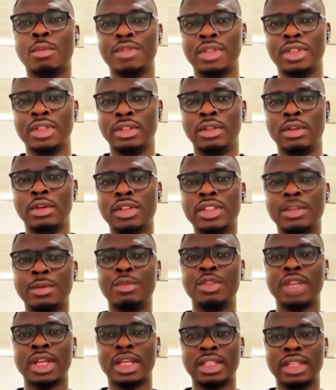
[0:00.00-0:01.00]
of the
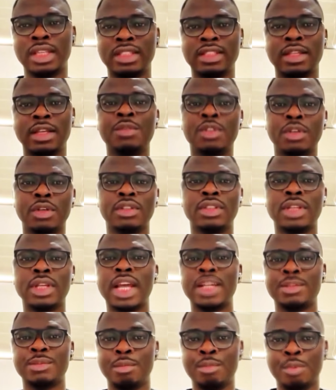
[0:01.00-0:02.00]
deductibles and exemptions
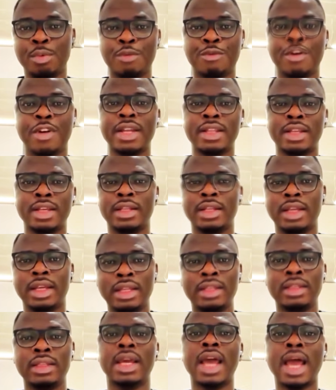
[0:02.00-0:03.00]
that has been provided
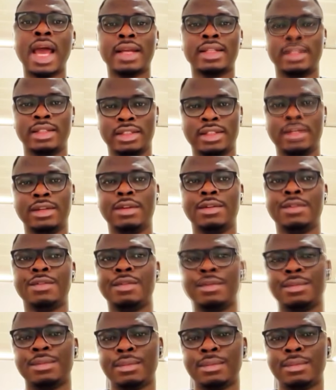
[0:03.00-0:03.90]
in the act itself.